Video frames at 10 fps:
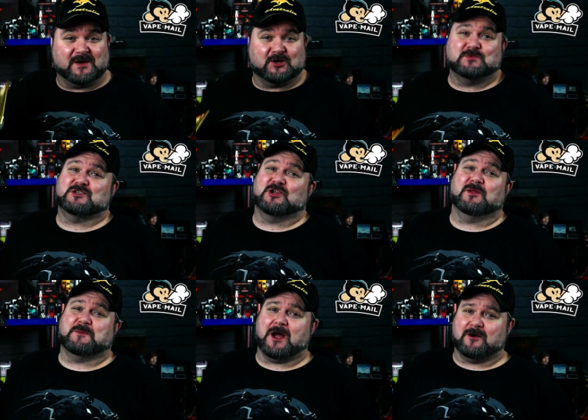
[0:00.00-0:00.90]
it comes through
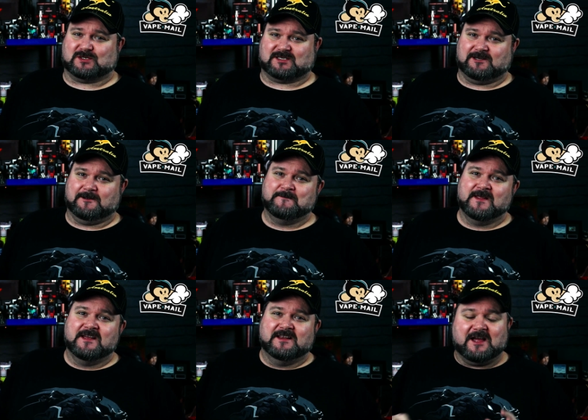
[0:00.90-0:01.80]
the post.
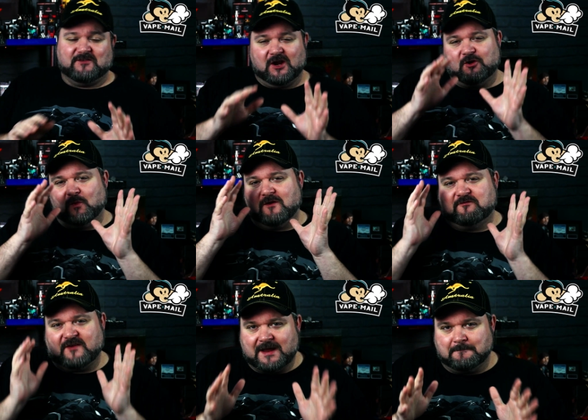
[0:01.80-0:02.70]
Now, if you don't know
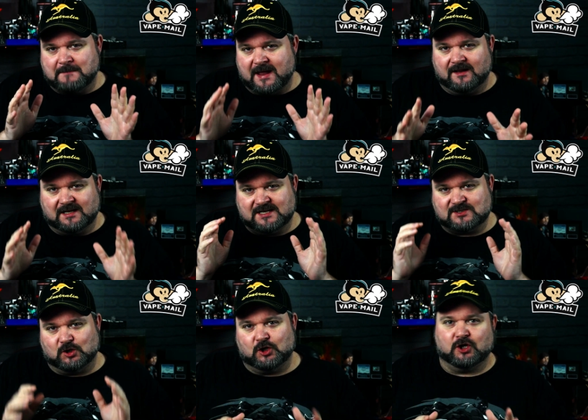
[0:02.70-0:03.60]
what Vape Mail is
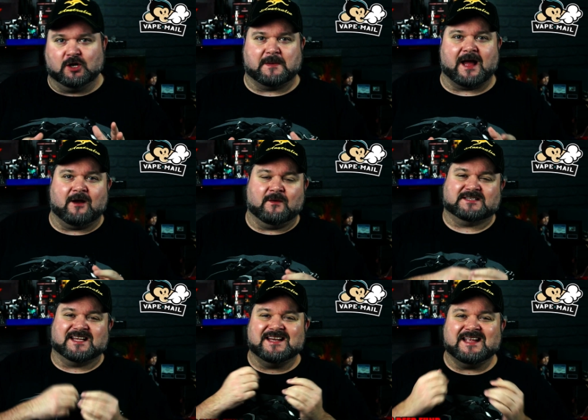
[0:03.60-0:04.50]
all about,
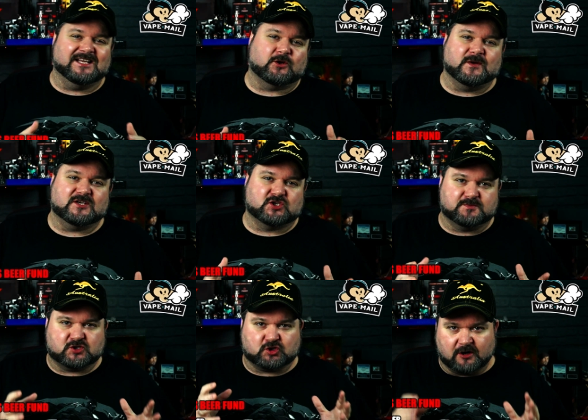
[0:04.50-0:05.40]
it's an e-liquid
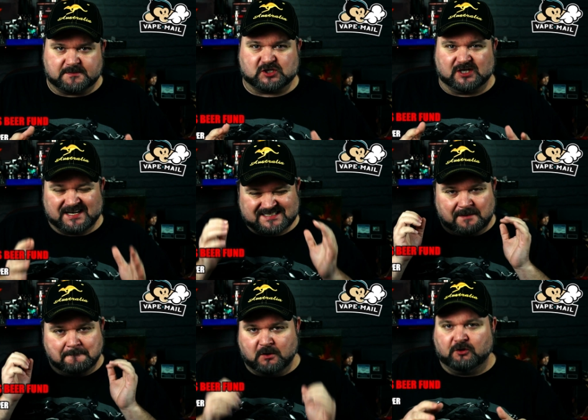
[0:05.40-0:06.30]
subscription and it's a
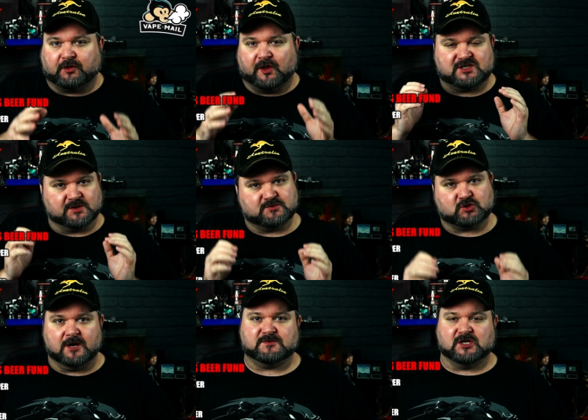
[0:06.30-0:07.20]
monthly
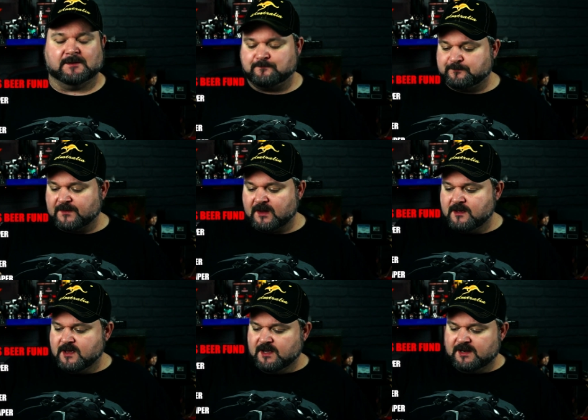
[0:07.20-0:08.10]
subscription.
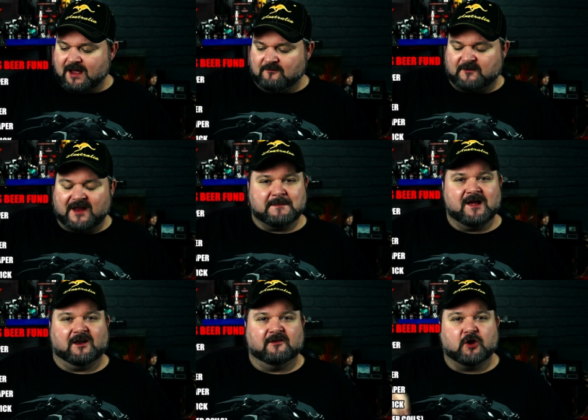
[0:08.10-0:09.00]
Now, Vape
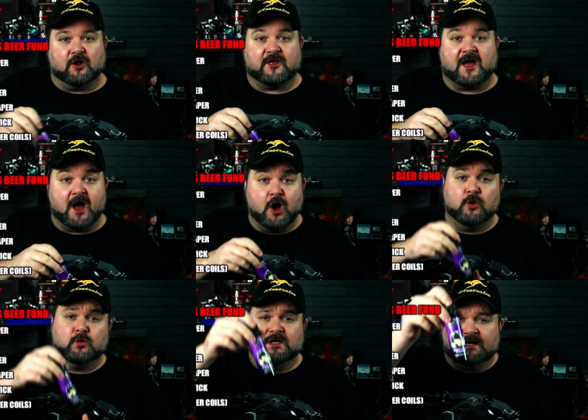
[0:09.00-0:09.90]
Mail have got their
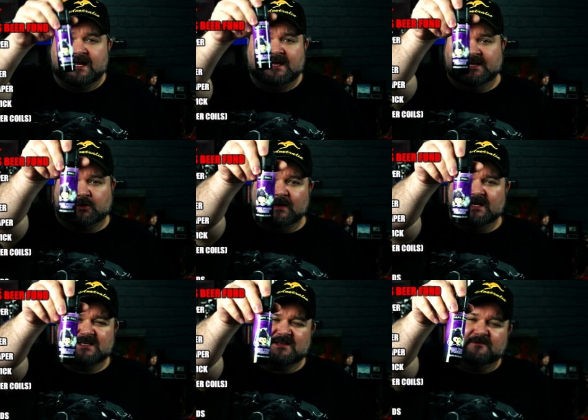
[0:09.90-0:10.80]
own
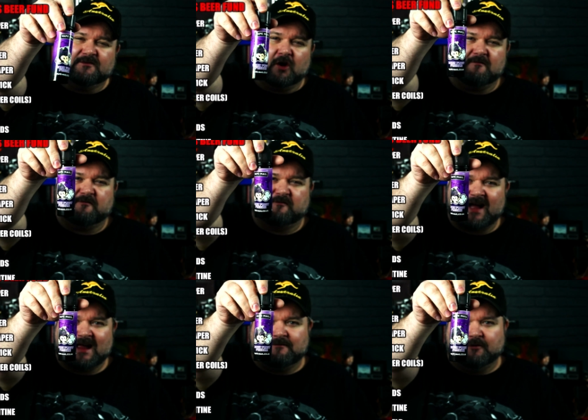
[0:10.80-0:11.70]
e-liquid. They've got
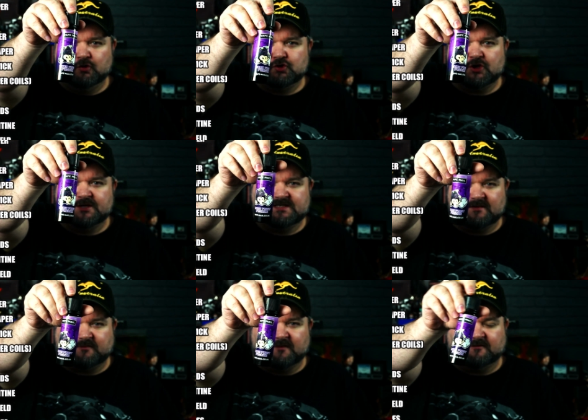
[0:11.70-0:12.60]
500
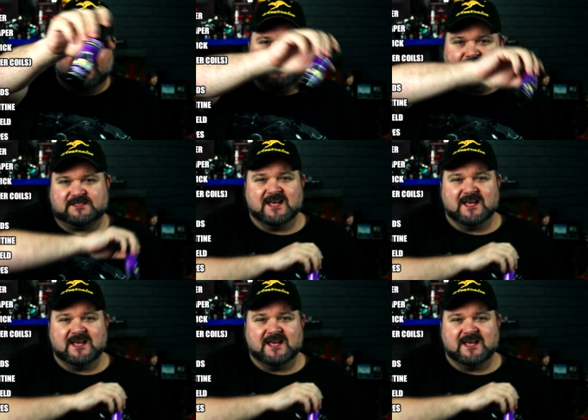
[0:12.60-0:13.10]
different flavours.